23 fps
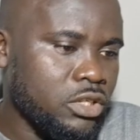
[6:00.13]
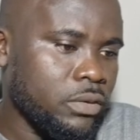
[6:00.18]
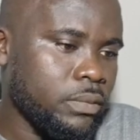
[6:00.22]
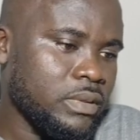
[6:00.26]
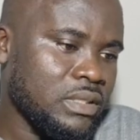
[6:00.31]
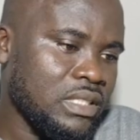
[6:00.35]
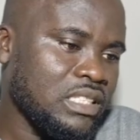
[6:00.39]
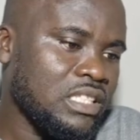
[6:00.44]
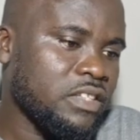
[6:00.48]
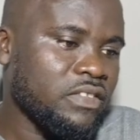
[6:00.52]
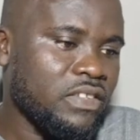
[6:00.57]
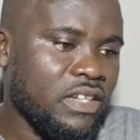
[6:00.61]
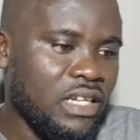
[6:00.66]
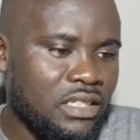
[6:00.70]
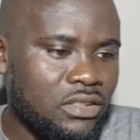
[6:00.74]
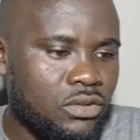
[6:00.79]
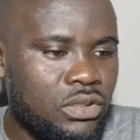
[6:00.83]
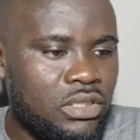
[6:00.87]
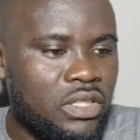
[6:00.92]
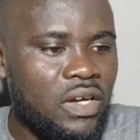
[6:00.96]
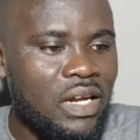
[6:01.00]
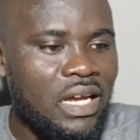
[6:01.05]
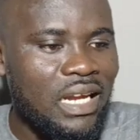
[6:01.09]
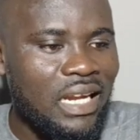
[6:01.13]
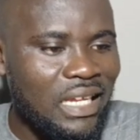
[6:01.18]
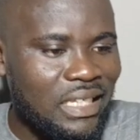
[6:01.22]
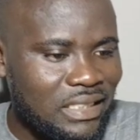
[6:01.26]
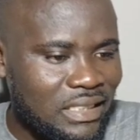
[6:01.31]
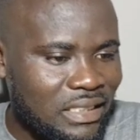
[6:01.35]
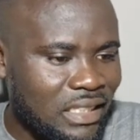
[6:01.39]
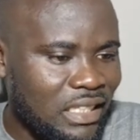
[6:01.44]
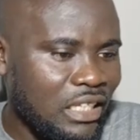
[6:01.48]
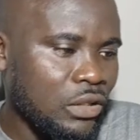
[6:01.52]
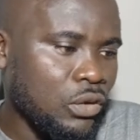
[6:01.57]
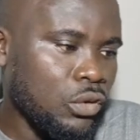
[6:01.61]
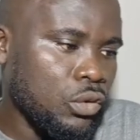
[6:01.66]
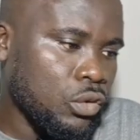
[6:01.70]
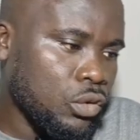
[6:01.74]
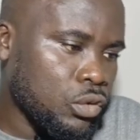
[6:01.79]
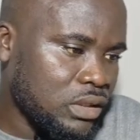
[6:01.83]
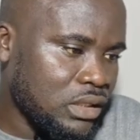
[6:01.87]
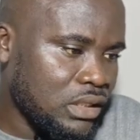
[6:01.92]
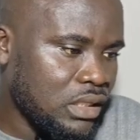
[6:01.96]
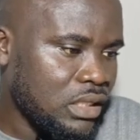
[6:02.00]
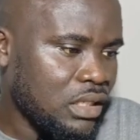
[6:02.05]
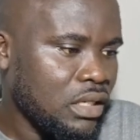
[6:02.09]
Representative Council General Election
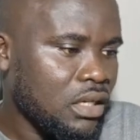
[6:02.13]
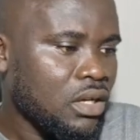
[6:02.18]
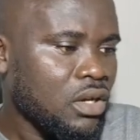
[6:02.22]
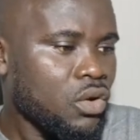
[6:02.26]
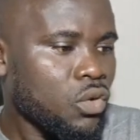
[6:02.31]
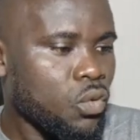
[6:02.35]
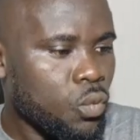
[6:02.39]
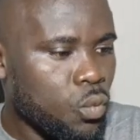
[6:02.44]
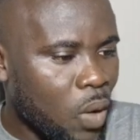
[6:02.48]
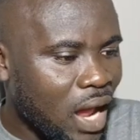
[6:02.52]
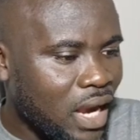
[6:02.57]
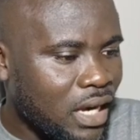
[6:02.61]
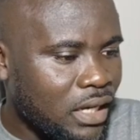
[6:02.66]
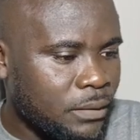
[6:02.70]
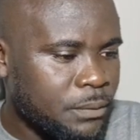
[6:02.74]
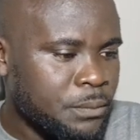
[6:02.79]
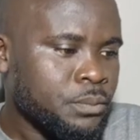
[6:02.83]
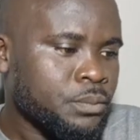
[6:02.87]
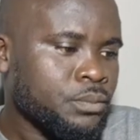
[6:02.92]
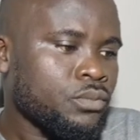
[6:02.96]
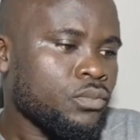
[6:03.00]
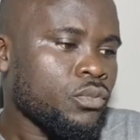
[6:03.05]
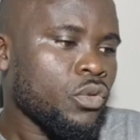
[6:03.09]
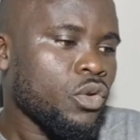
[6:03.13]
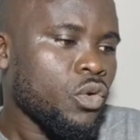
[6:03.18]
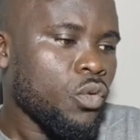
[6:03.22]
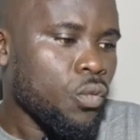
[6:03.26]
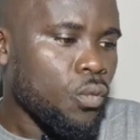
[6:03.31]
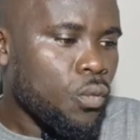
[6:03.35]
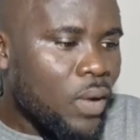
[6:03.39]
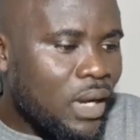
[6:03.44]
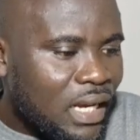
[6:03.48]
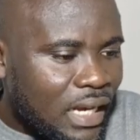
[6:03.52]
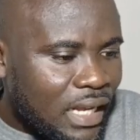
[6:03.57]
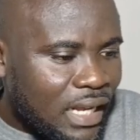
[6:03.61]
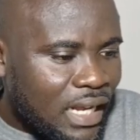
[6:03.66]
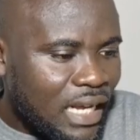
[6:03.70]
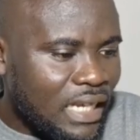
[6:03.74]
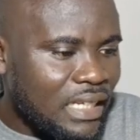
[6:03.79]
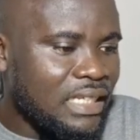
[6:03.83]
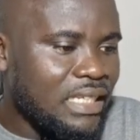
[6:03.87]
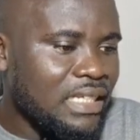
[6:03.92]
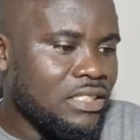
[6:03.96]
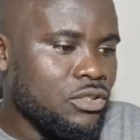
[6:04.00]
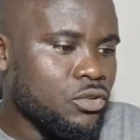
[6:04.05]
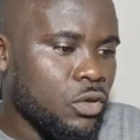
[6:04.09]
includes 1. Whether the
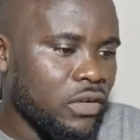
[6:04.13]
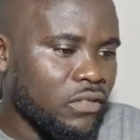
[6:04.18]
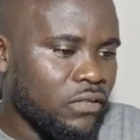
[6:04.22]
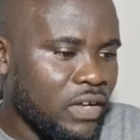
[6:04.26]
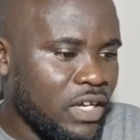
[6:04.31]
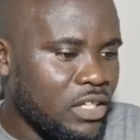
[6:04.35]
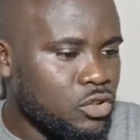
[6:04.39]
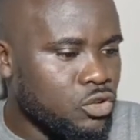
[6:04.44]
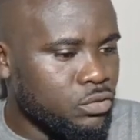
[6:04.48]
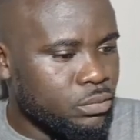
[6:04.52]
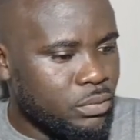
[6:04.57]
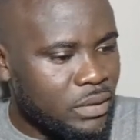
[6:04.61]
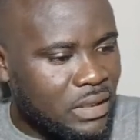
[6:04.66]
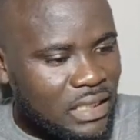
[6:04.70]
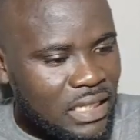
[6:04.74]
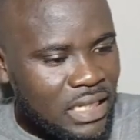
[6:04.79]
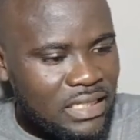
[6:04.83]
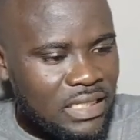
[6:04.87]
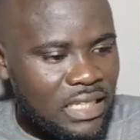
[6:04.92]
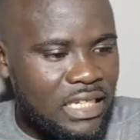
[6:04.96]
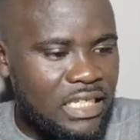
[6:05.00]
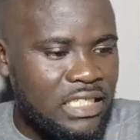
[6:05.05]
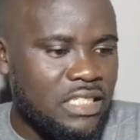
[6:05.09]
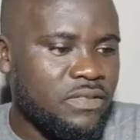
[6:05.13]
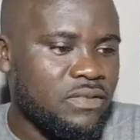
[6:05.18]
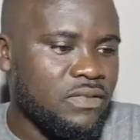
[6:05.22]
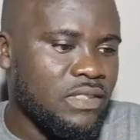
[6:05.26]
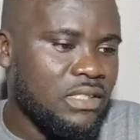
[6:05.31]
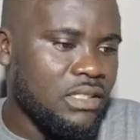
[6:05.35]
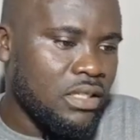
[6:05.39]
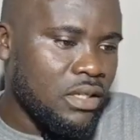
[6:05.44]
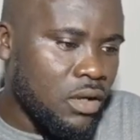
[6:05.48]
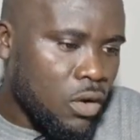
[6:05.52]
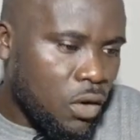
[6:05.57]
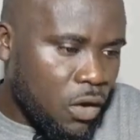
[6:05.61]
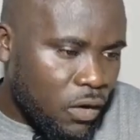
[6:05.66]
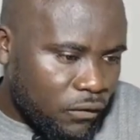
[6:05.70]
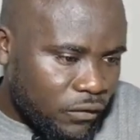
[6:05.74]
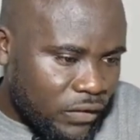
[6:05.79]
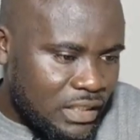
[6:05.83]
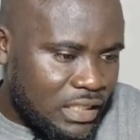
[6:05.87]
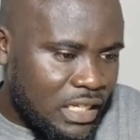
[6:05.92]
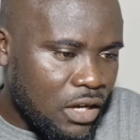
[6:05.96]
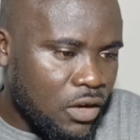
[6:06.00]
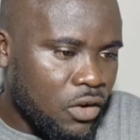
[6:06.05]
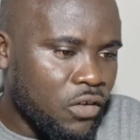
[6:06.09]
candidate qualifies to be executive
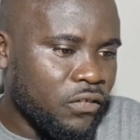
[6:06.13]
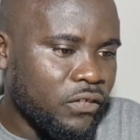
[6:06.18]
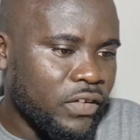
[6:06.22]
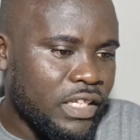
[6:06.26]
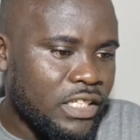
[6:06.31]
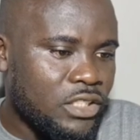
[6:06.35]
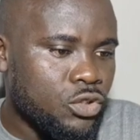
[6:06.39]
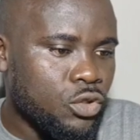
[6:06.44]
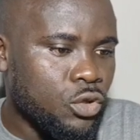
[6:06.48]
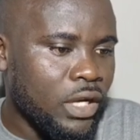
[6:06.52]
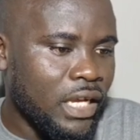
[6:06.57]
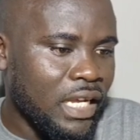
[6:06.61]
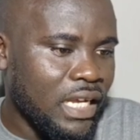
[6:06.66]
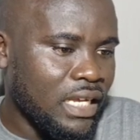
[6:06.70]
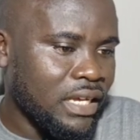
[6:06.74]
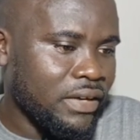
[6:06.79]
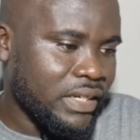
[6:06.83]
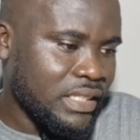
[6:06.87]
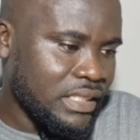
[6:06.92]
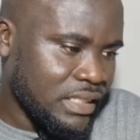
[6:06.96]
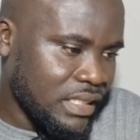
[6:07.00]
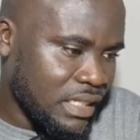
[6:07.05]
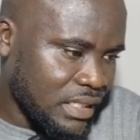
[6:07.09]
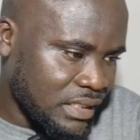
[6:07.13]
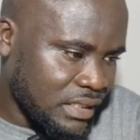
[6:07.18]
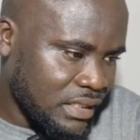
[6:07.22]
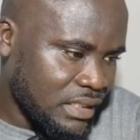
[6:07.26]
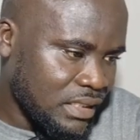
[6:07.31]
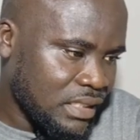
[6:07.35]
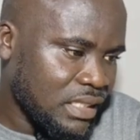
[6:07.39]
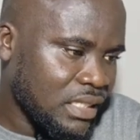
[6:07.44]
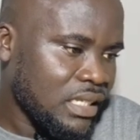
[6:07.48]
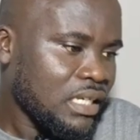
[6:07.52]
officer of his or her residence.